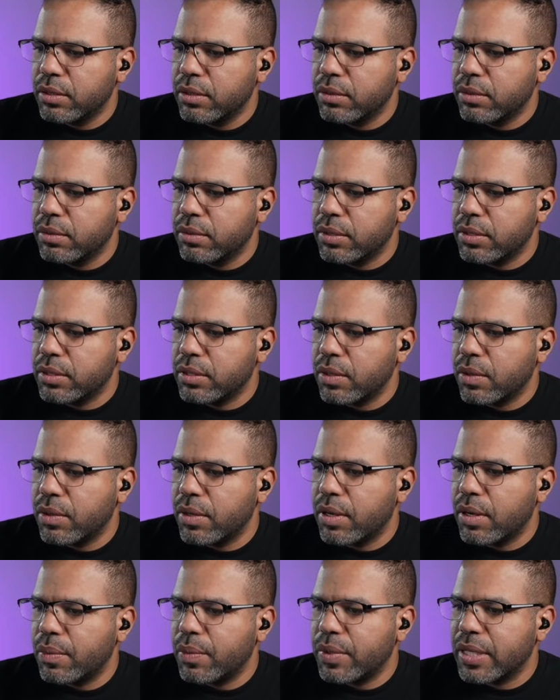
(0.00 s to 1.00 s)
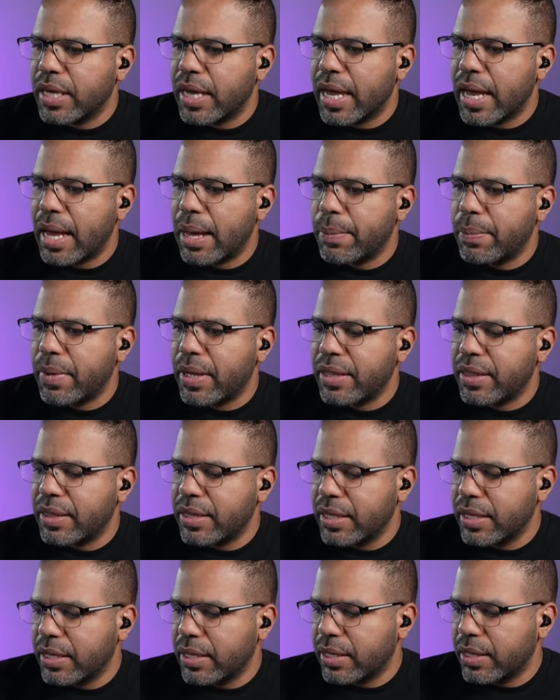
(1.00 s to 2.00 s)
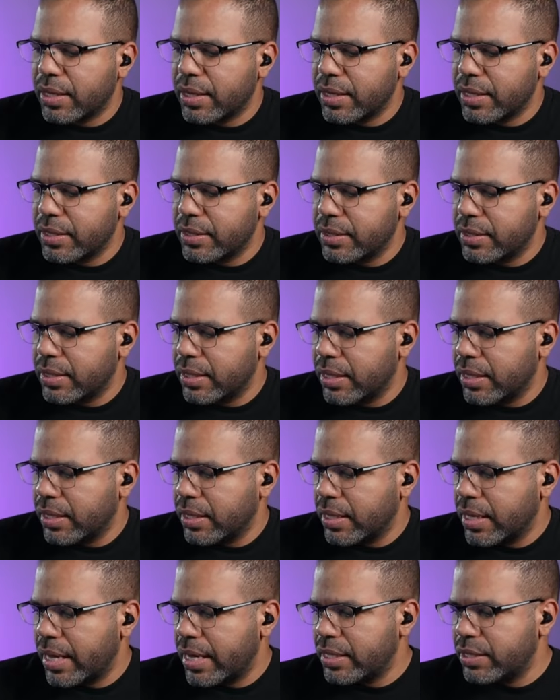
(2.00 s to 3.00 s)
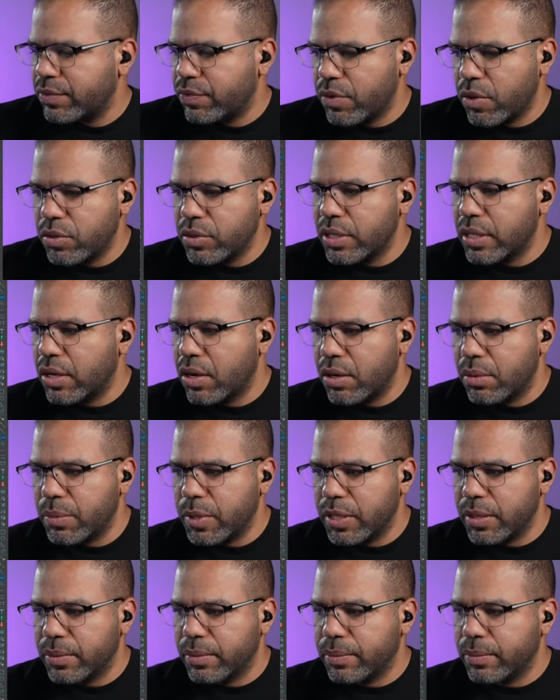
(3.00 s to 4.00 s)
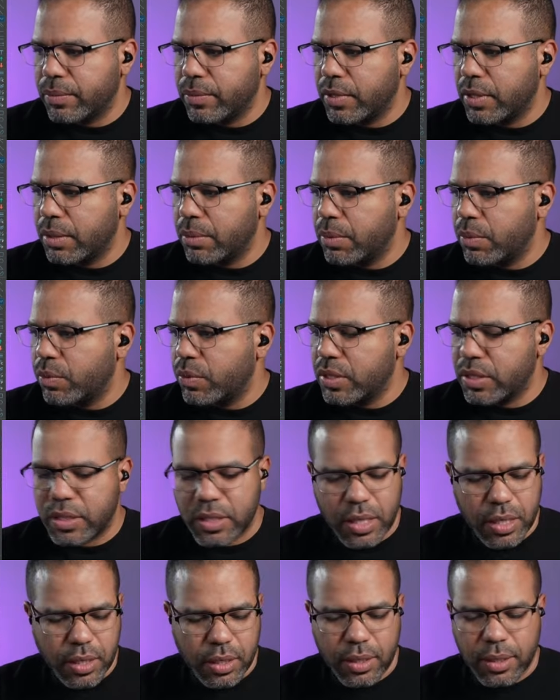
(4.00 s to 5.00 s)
What's going on with the app? I think this thing has frozen on me. Give me one sec.